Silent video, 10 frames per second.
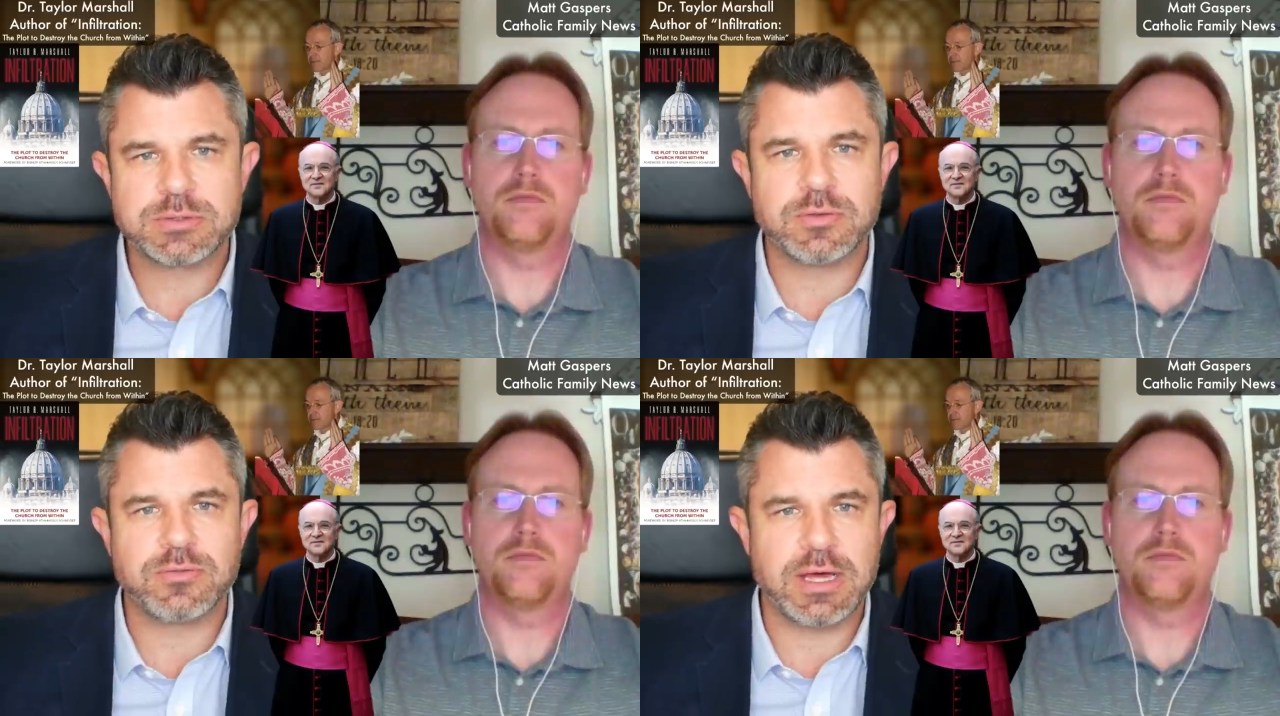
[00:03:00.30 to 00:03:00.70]
Speaker 1: who
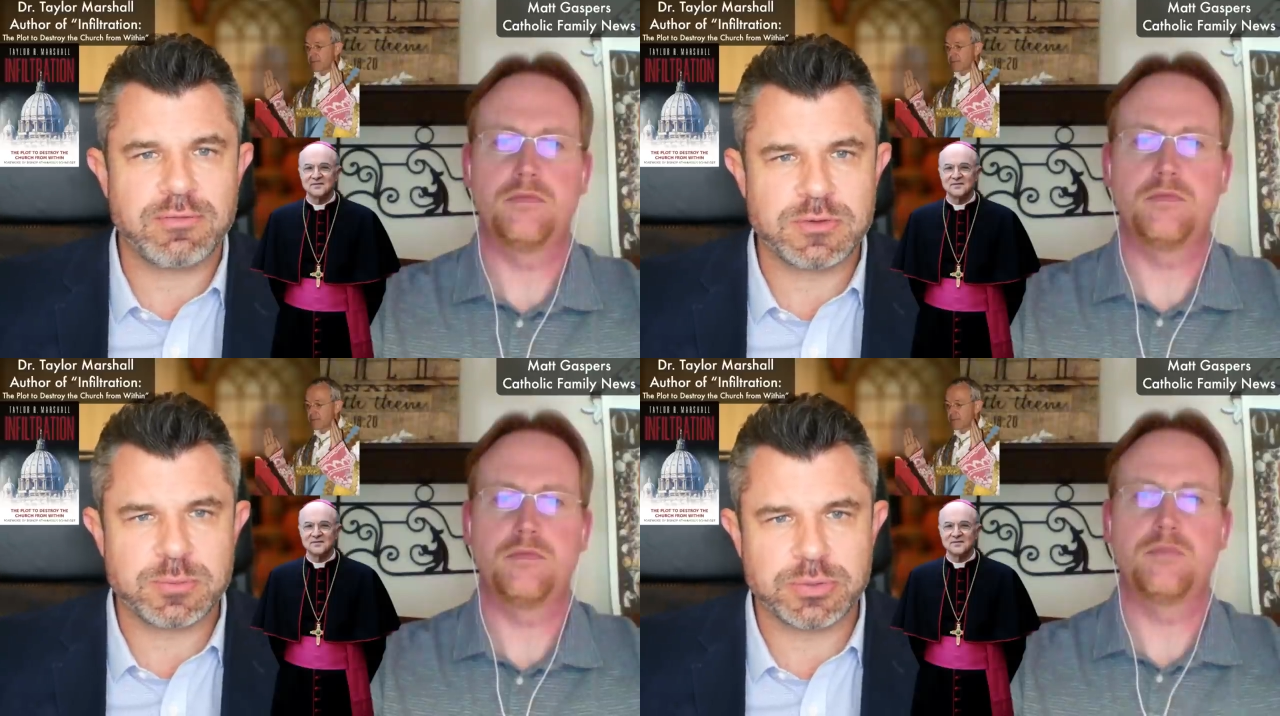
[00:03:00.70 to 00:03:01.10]
have left
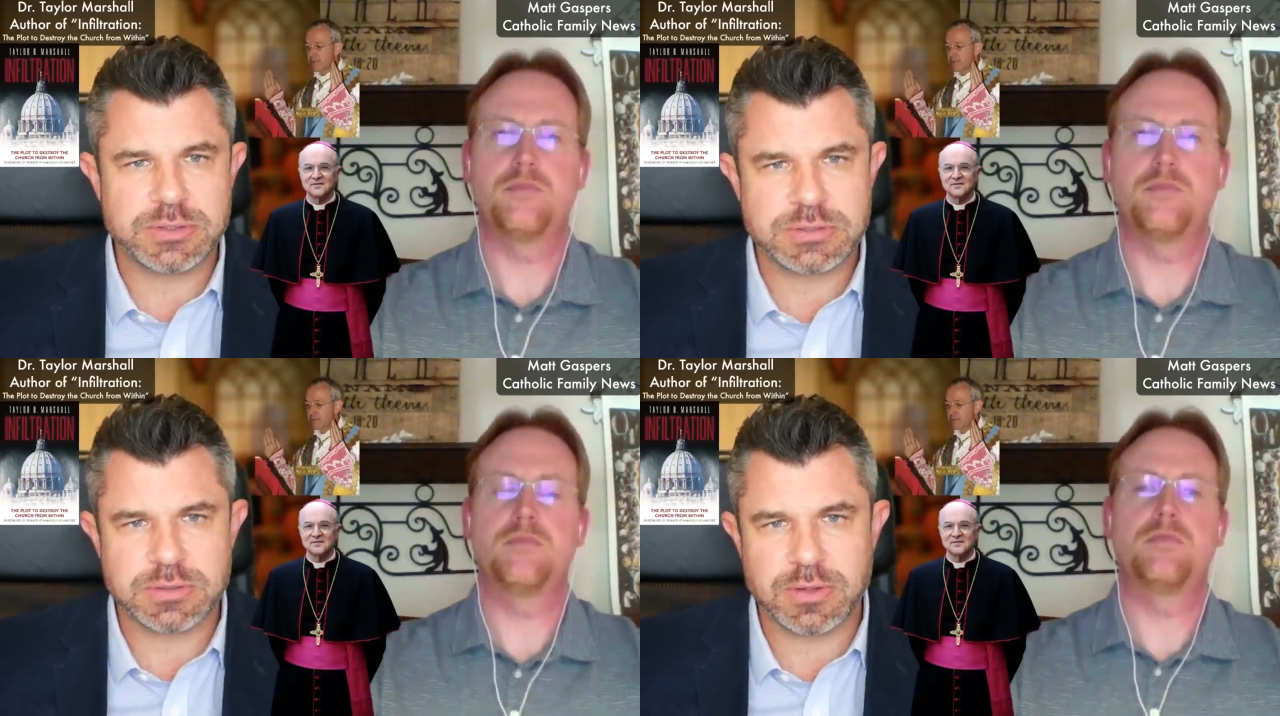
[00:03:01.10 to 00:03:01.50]
the
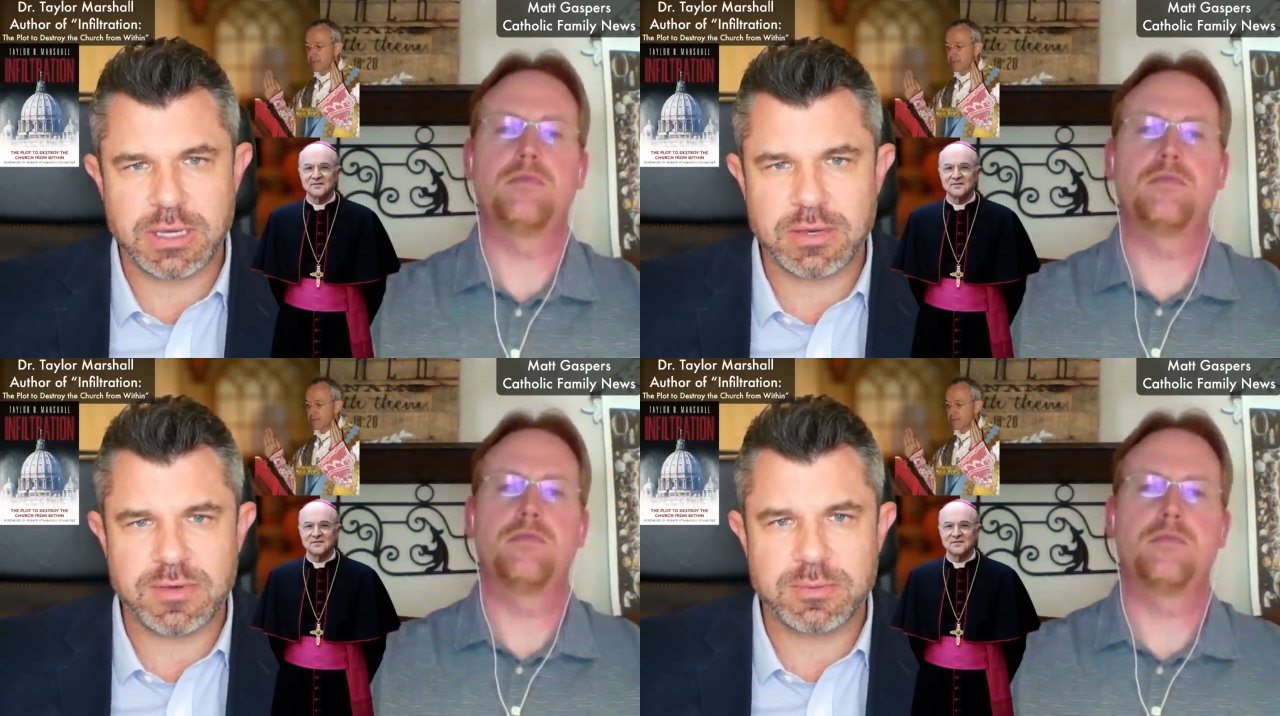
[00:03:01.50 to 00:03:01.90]
priesthood. They
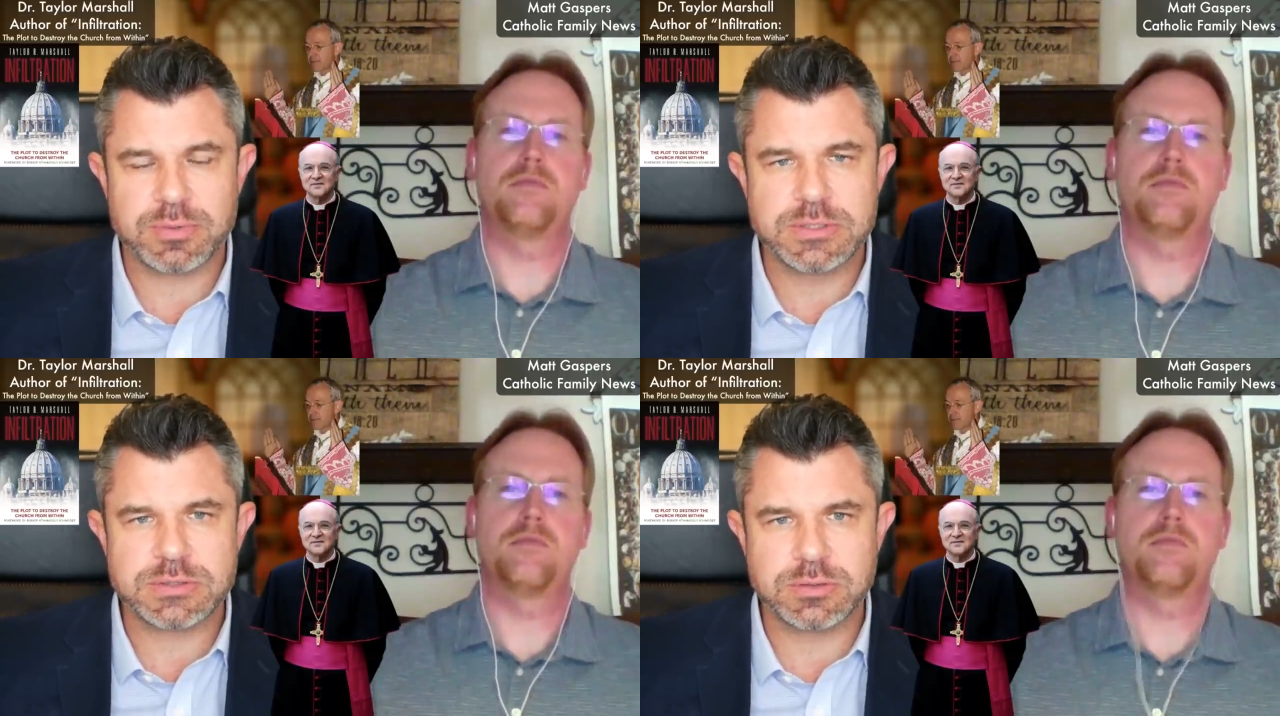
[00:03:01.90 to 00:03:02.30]
have had
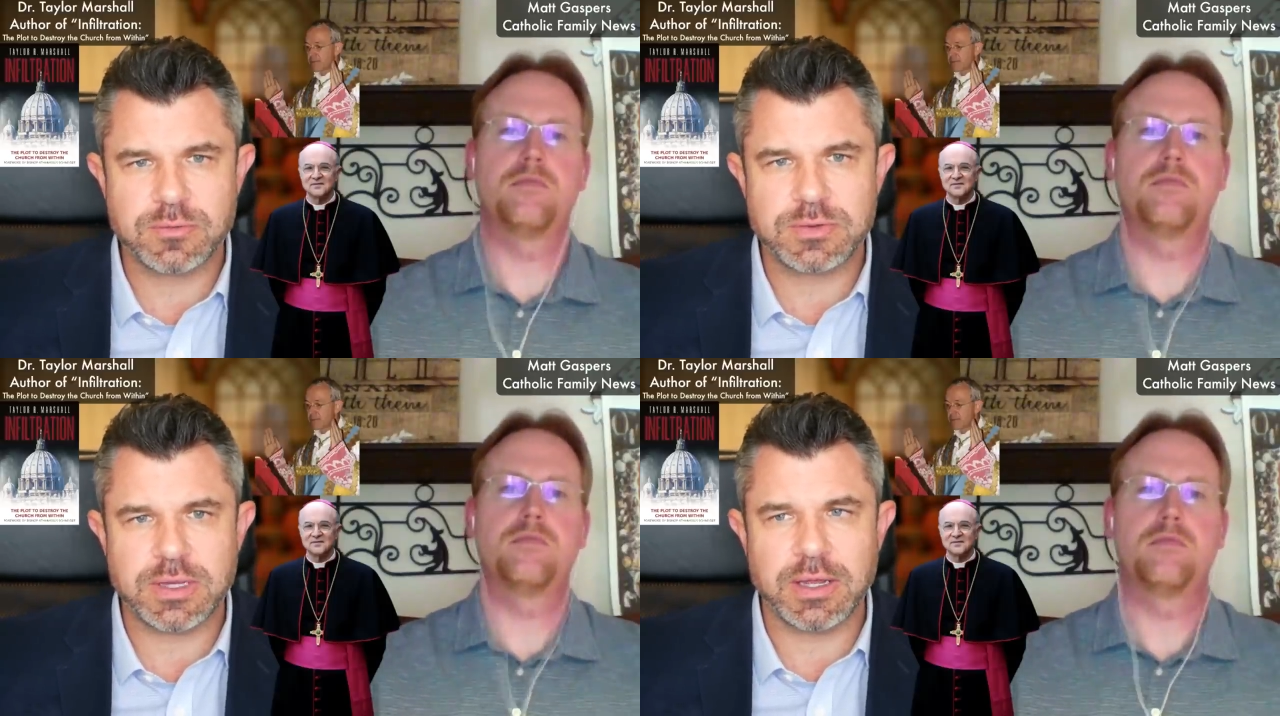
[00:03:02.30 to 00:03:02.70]
priests who have
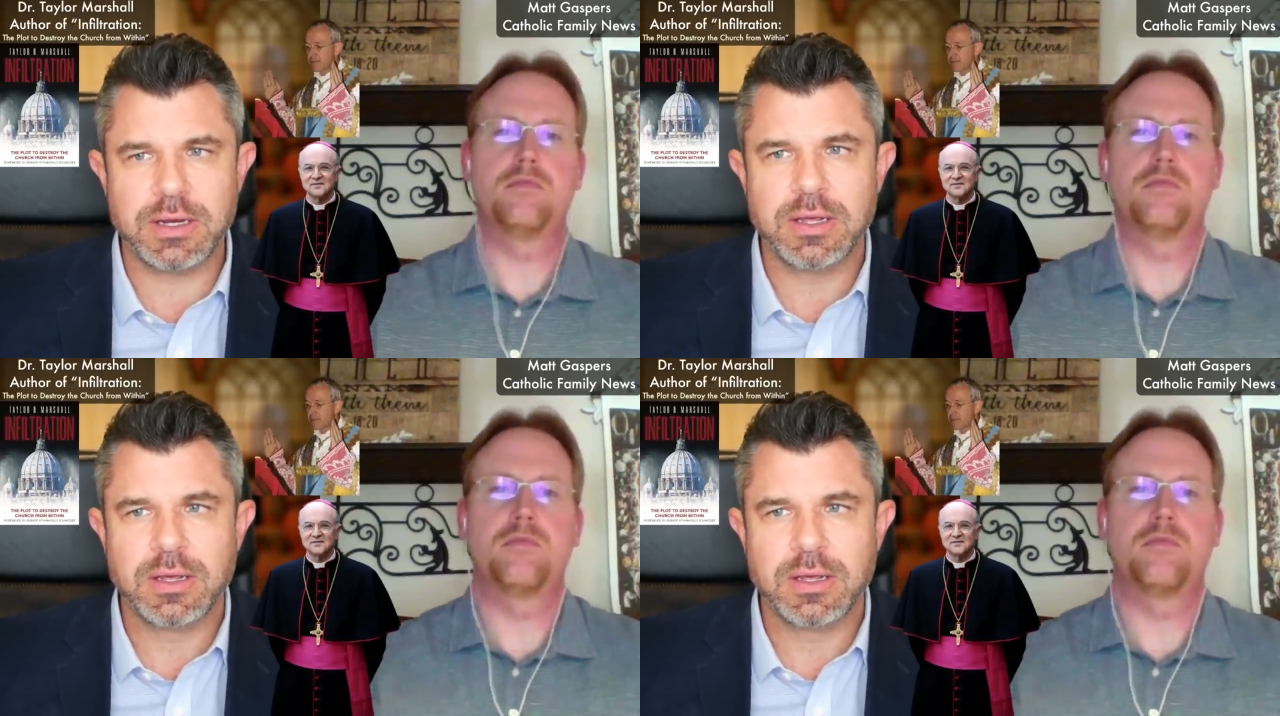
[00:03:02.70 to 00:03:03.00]
done